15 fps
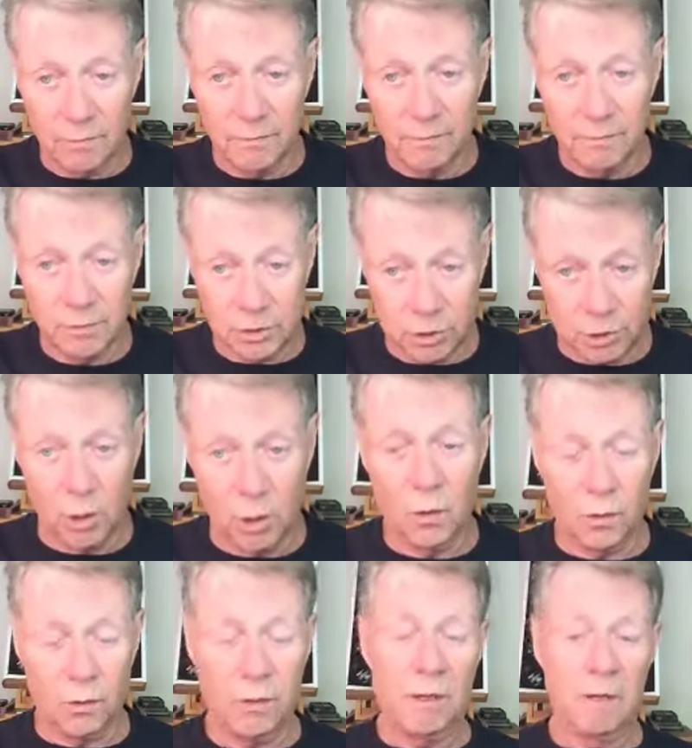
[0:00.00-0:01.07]

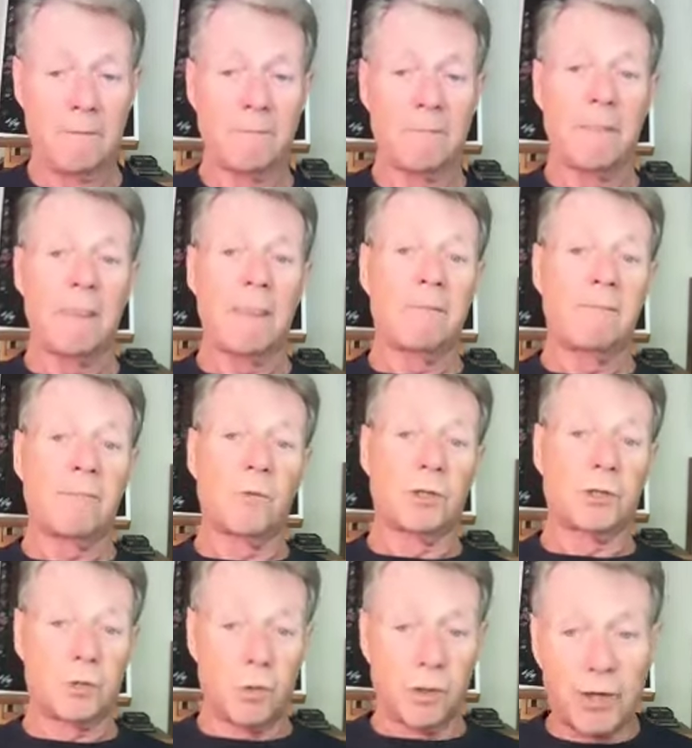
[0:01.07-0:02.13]
shown,
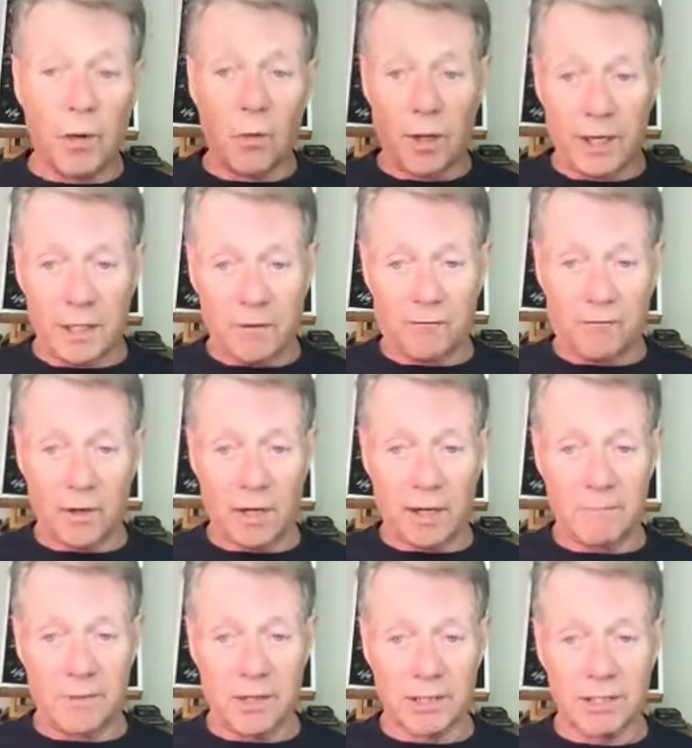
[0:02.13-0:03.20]
which is what they wanted to
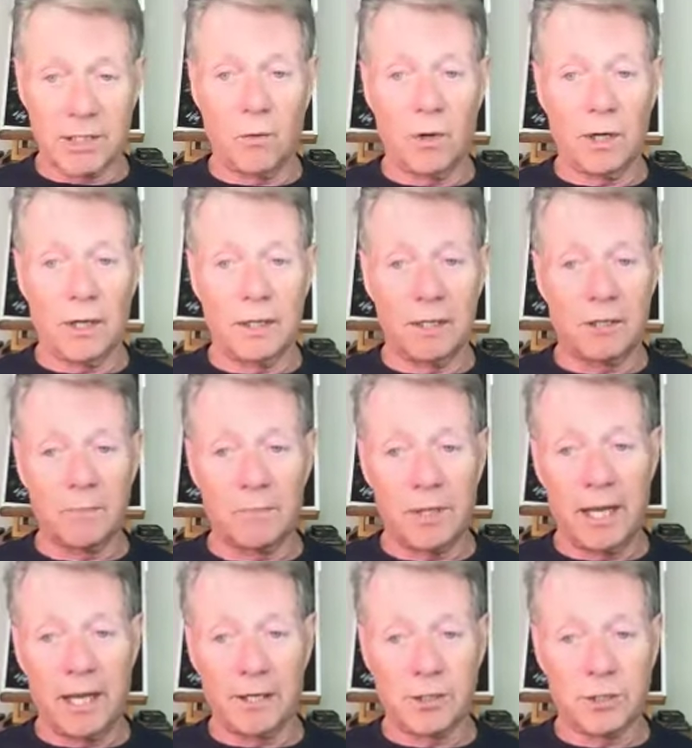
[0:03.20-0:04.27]
find, because they wanted it to be
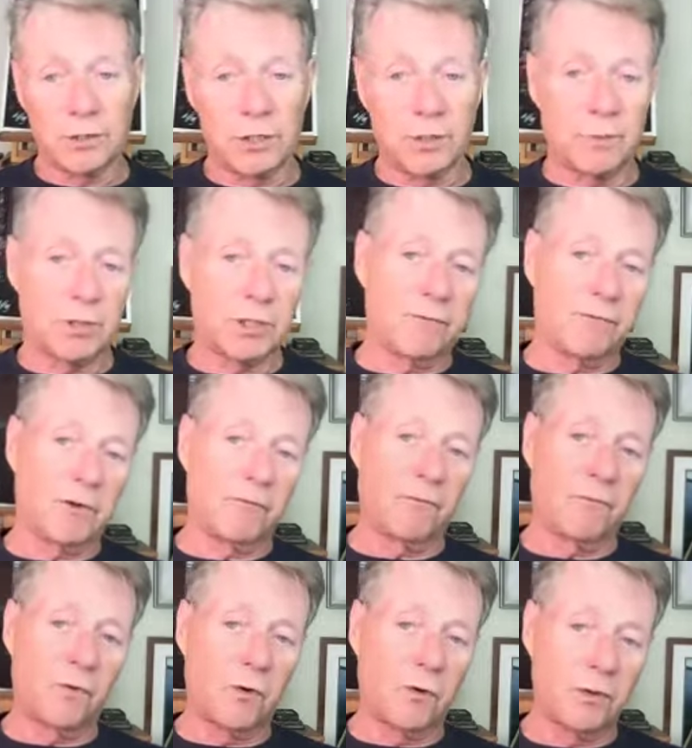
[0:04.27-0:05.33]
antigen specific
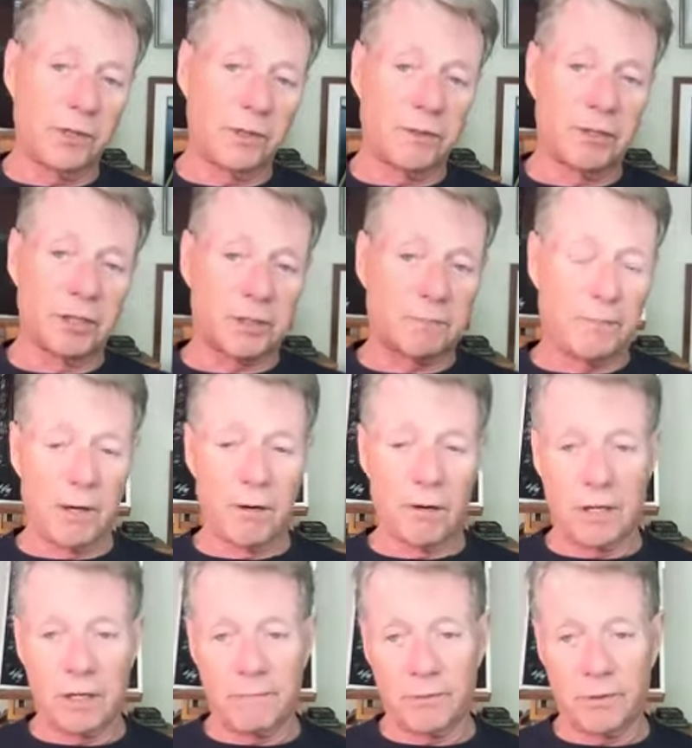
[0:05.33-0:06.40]
for the
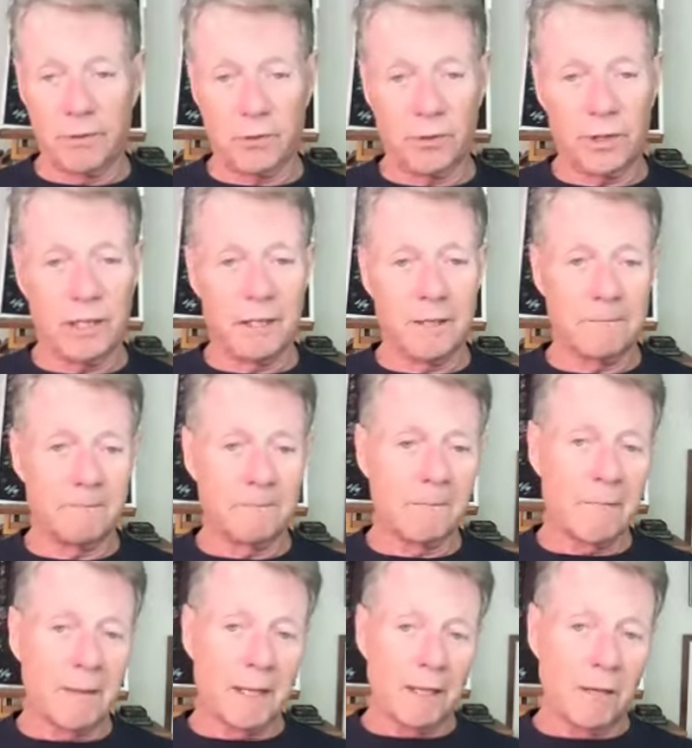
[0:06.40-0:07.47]
disparity between the
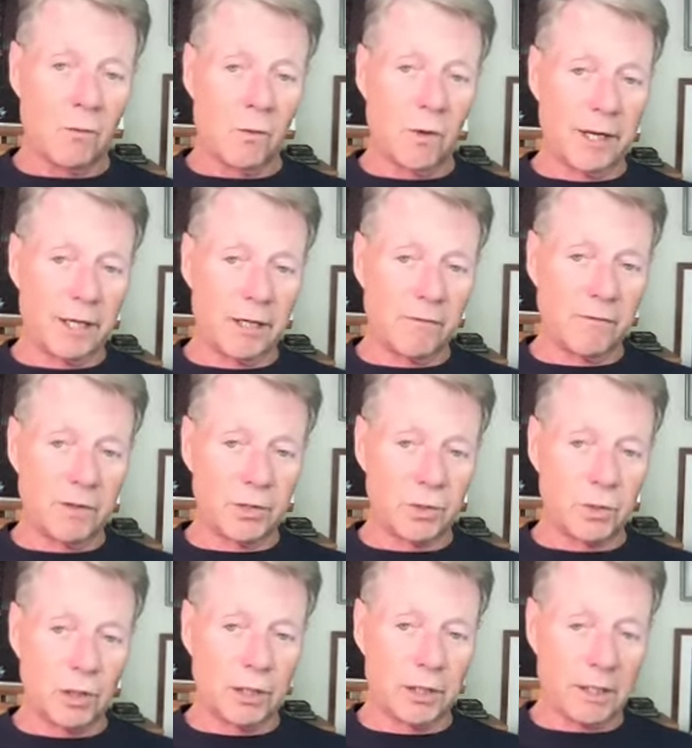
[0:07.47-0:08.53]
one
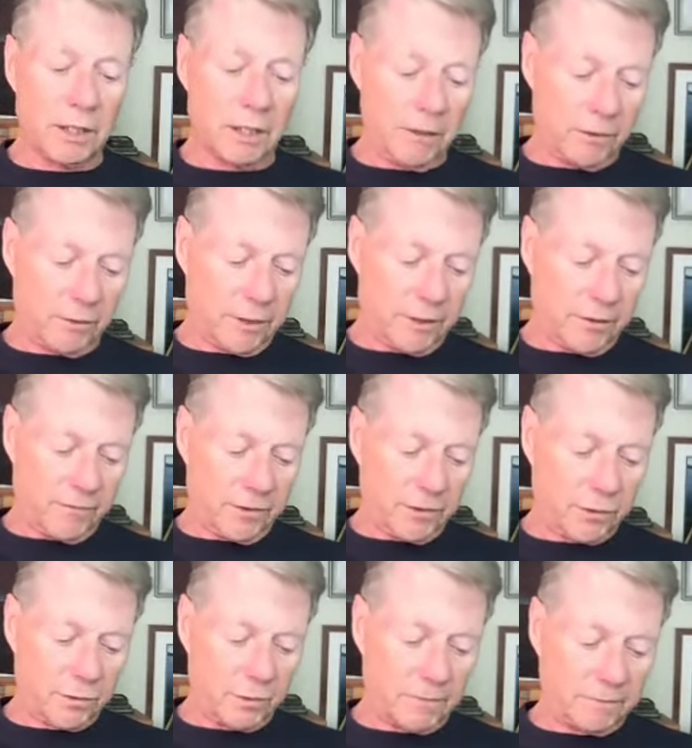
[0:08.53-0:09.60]
individual and another
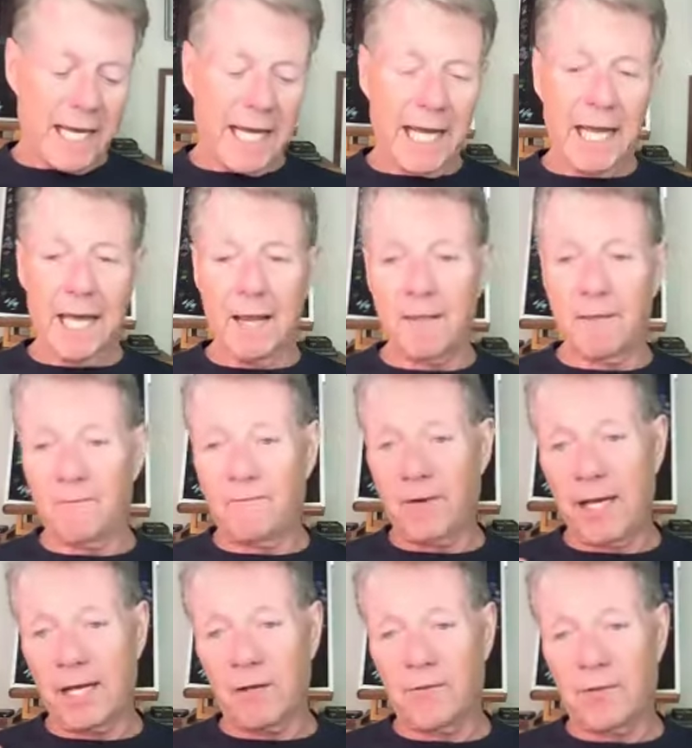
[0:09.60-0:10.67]
individual. And the
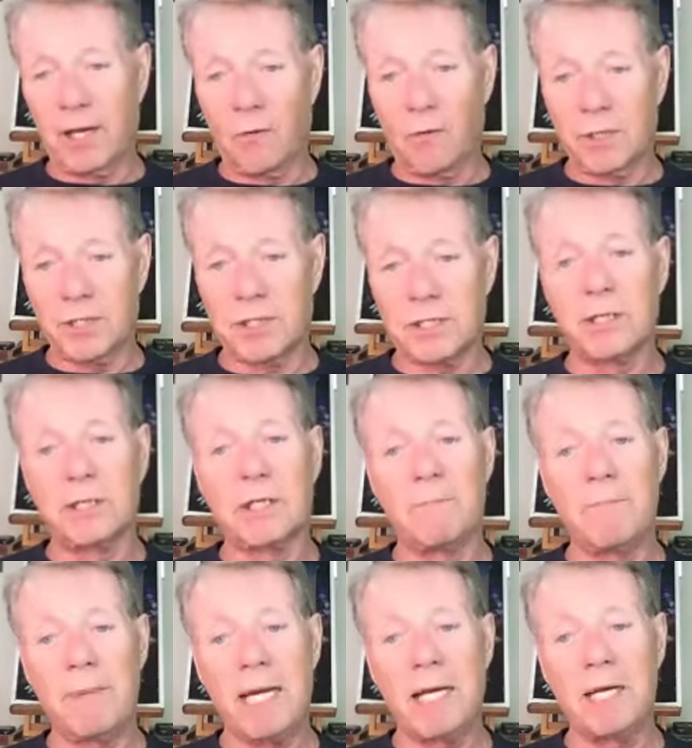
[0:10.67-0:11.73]
final thing is that the
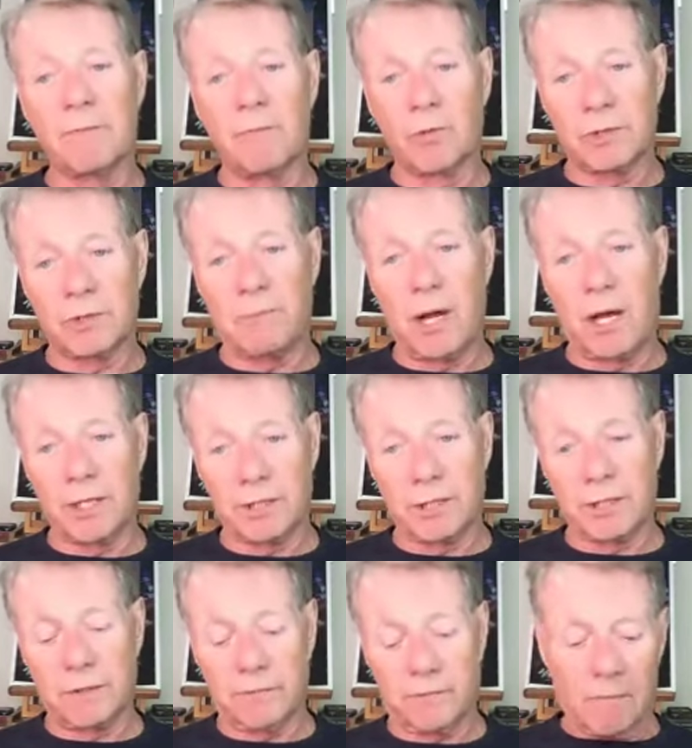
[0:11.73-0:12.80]
medium was positive,